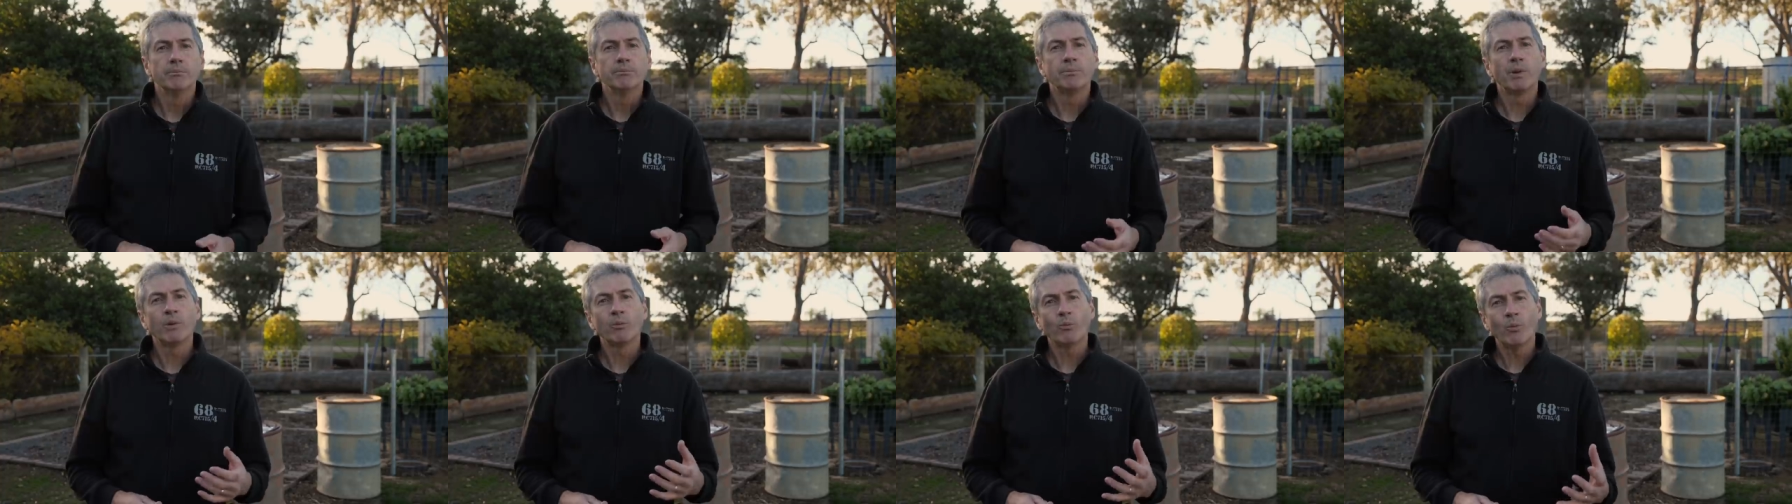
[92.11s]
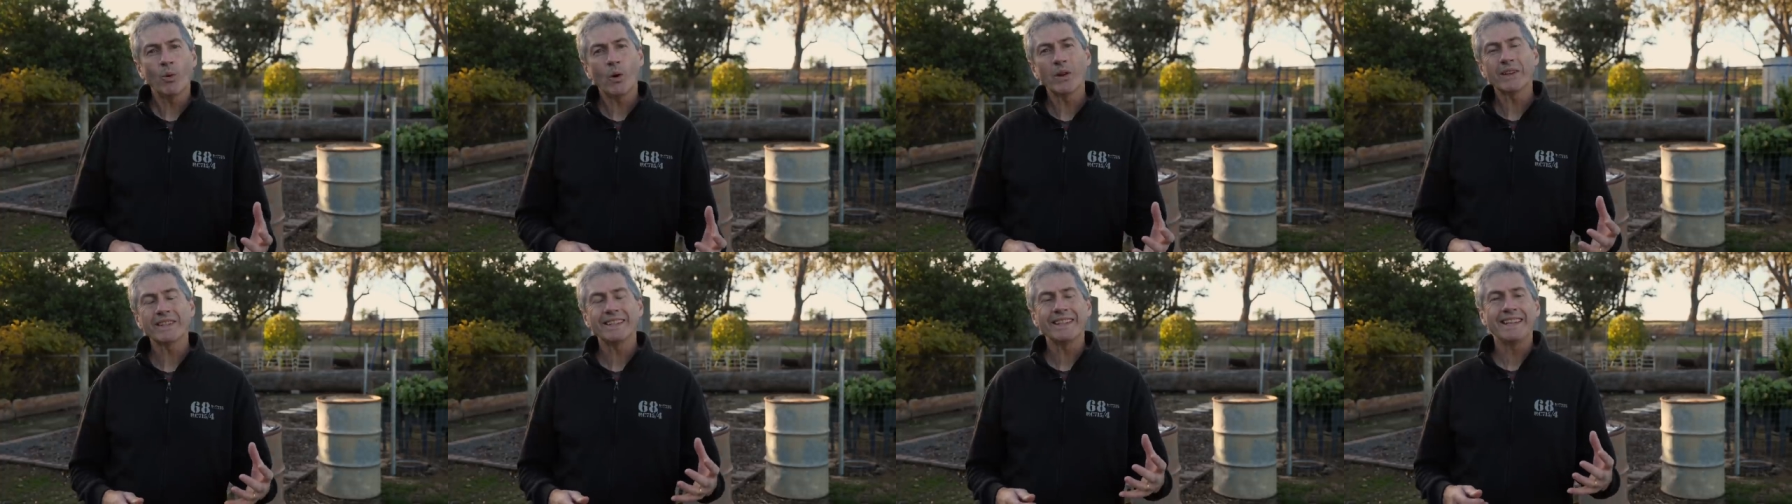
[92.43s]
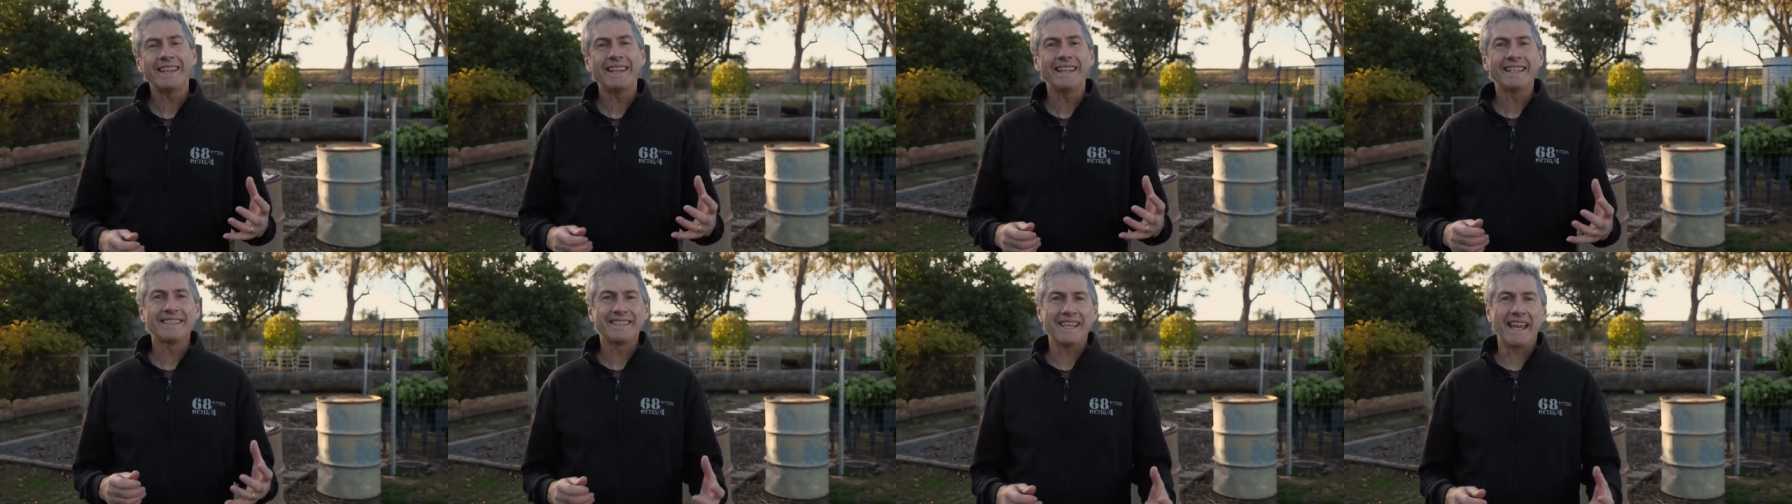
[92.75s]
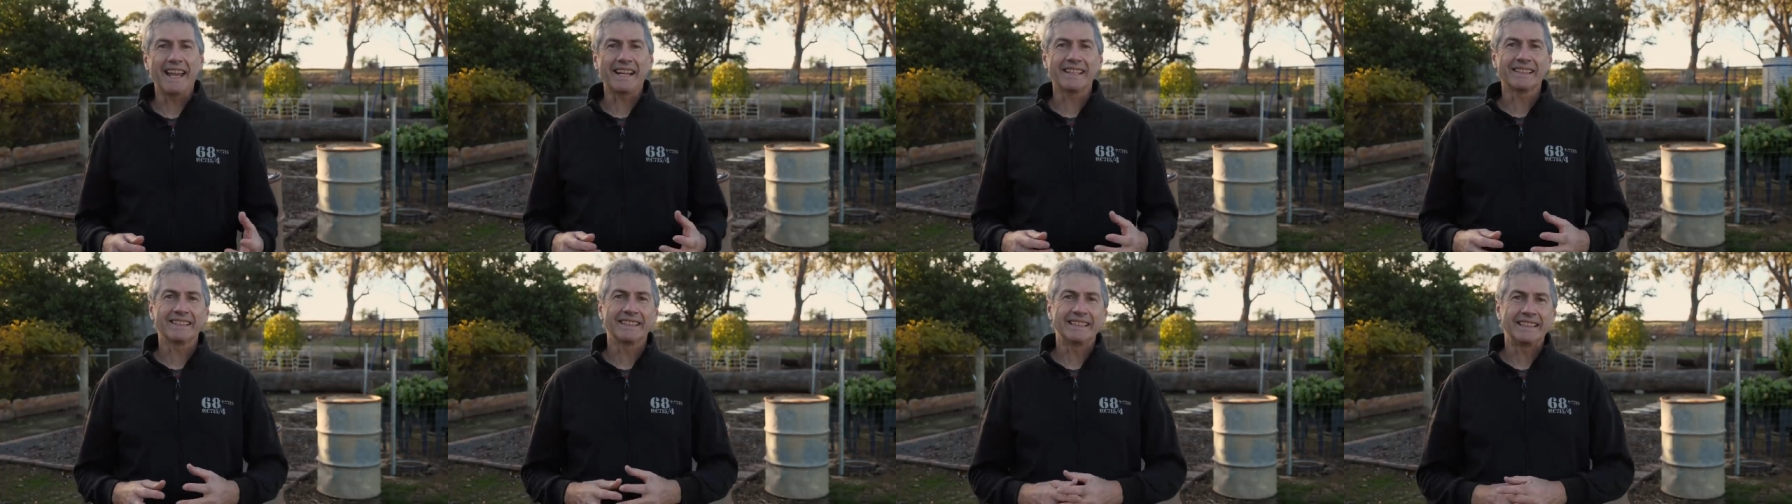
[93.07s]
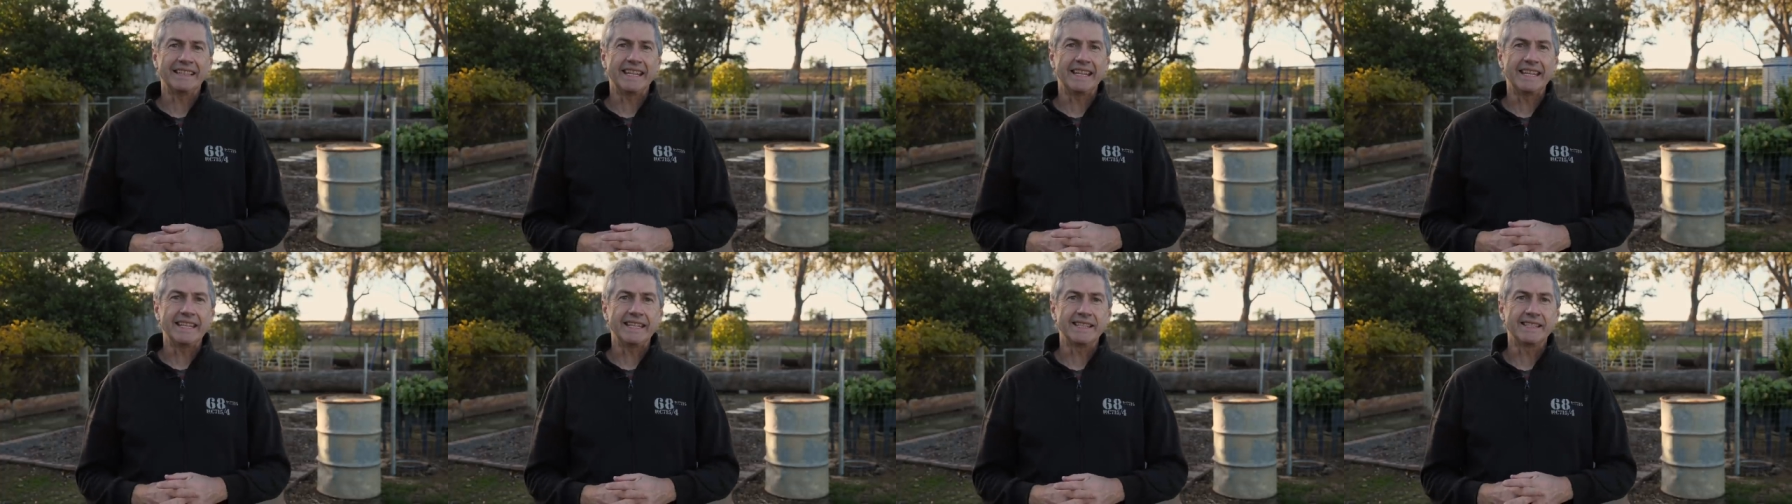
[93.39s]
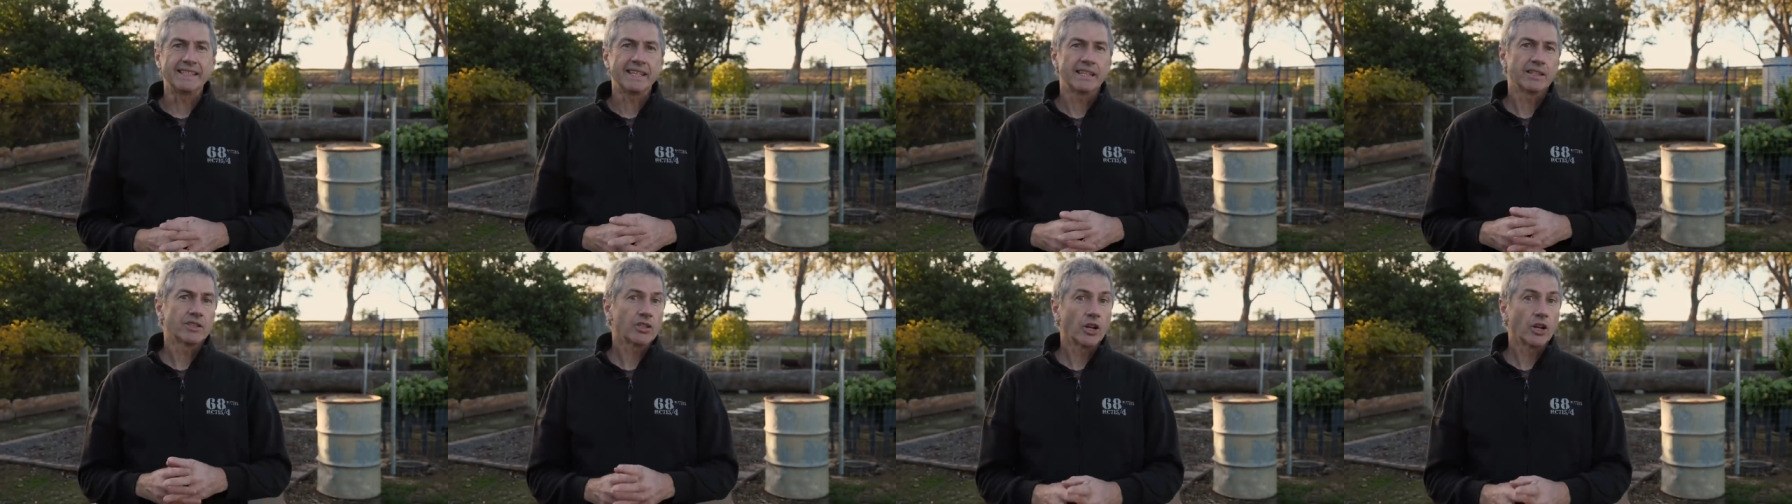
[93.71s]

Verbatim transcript: But what exactly is